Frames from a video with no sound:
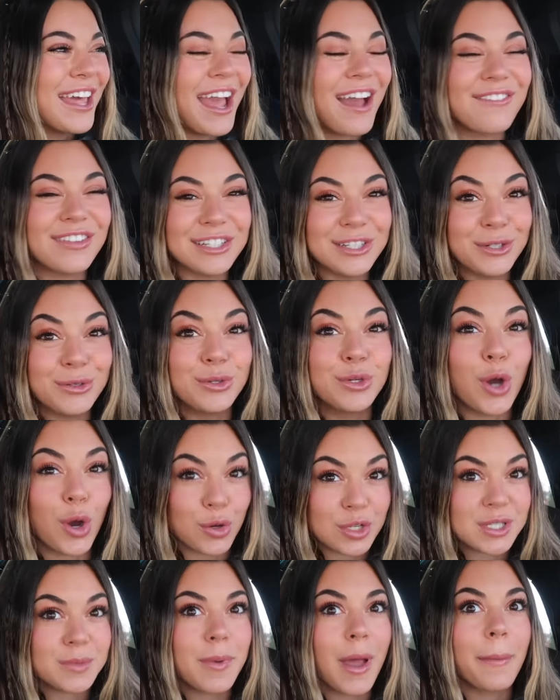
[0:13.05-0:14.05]
they have a new
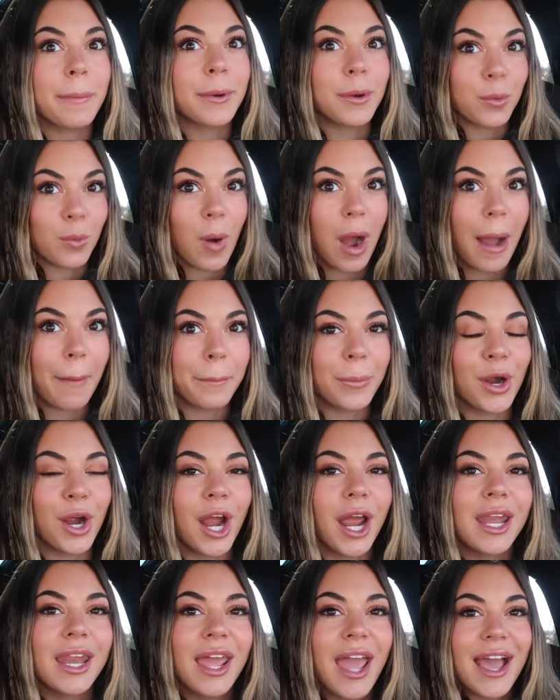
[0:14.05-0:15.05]
ghost pepper whopper
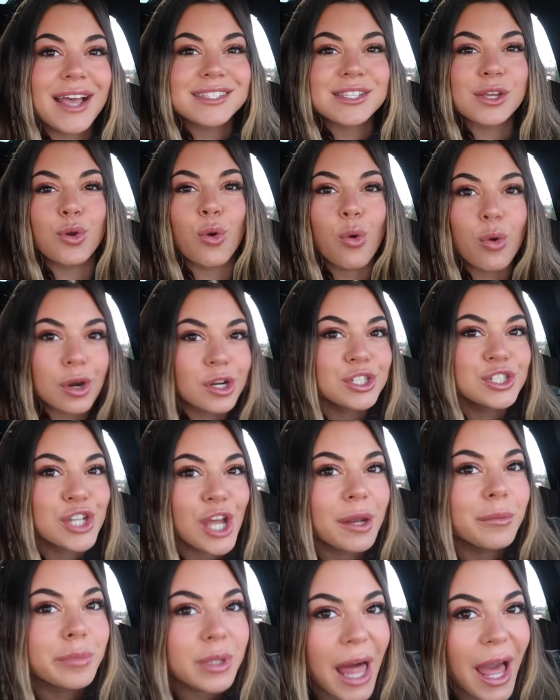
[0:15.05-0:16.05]
and it has an orange
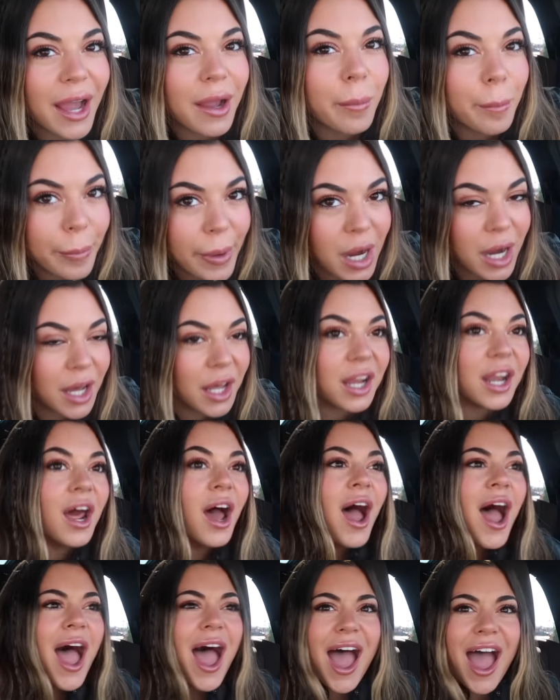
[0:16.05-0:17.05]
and black bun.
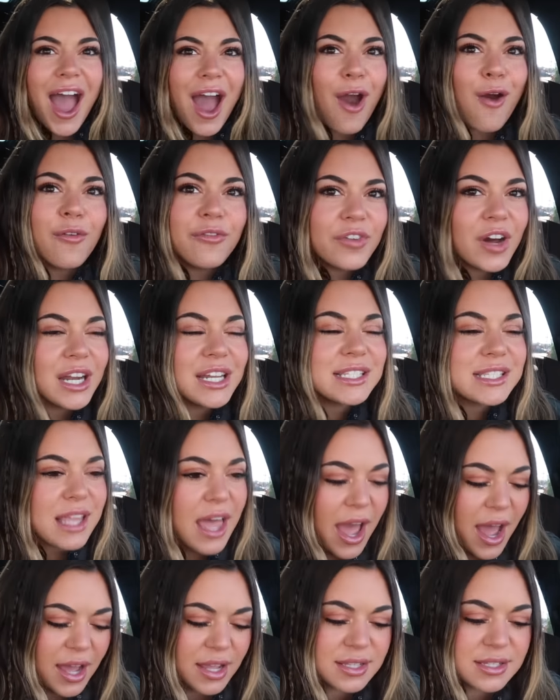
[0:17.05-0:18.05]
How fun is
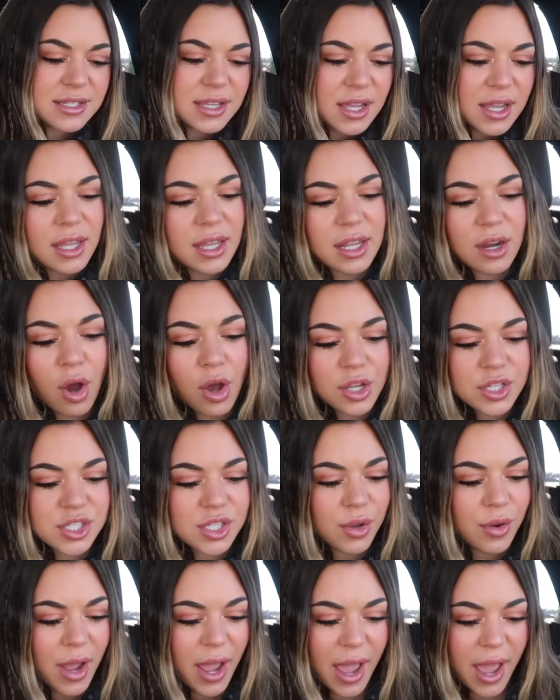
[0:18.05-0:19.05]
that? It
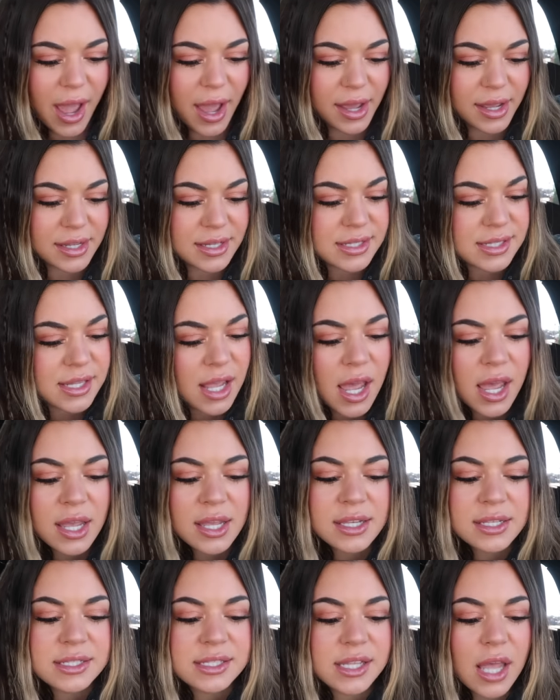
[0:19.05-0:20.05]
also has
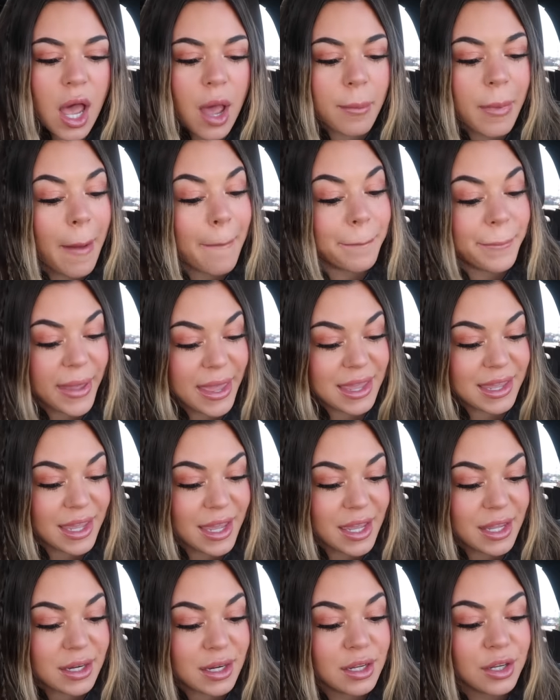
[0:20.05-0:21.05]
some
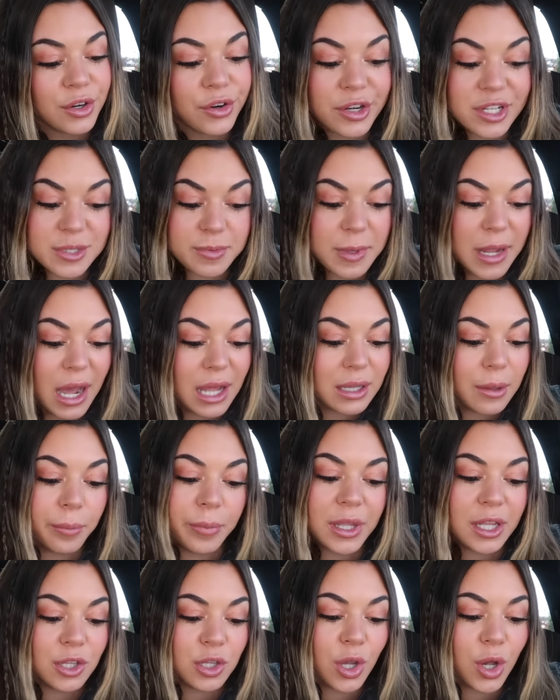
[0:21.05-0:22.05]
bacon, crispy
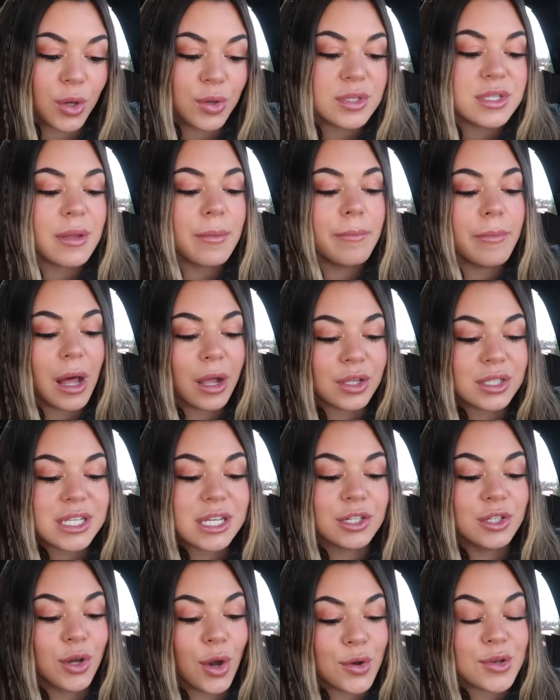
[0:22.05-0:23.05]
jalapenos,
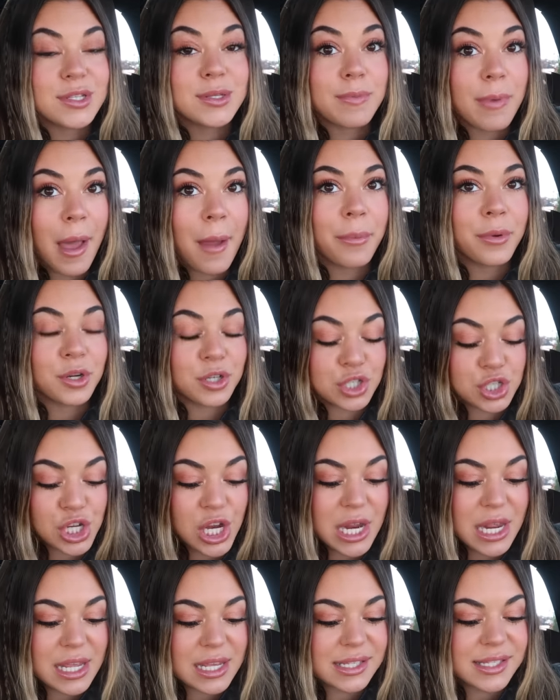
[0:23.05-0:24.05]
melted ghost pepper
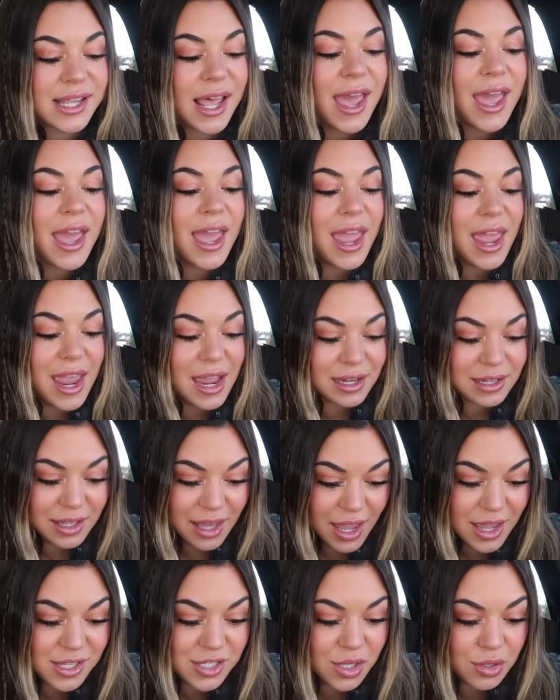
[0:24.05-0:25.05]
cheese, and
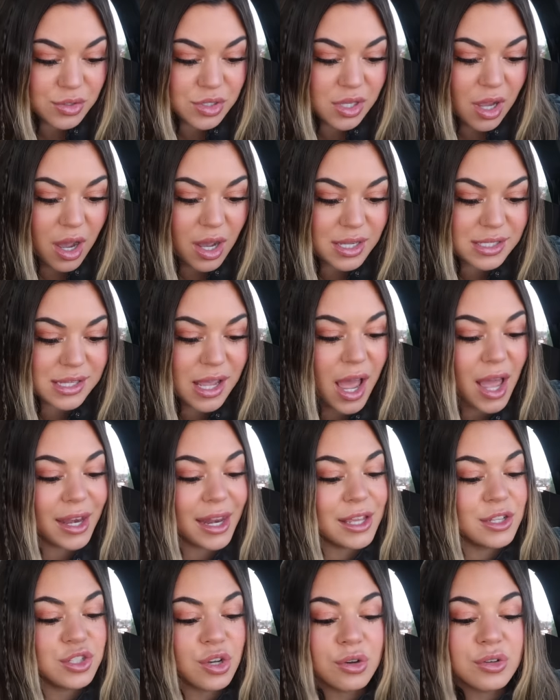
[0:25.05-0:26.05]
queso sauce on
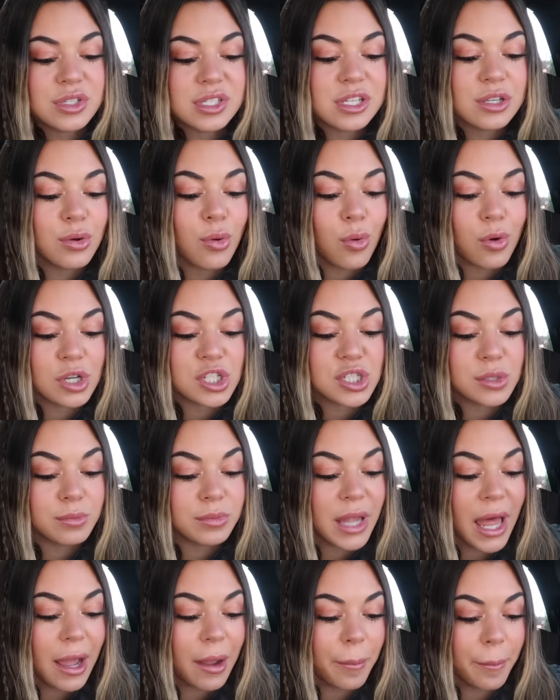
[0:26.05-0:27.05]
a toasted orange and
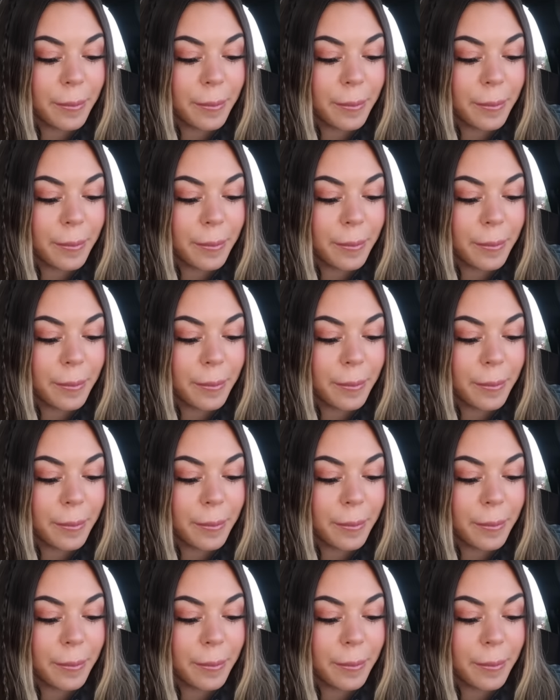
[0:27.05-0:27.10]
black